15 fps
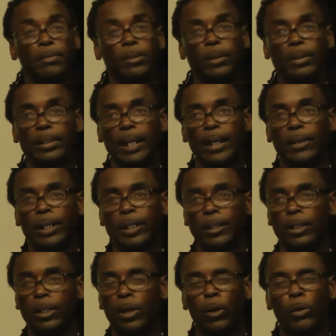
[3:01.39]
you know, as I
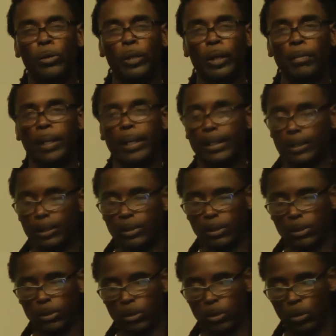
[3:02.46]
get older, I'm like,
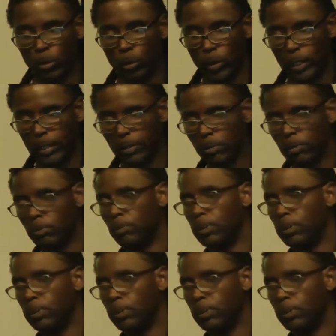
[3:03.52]
you know, growing into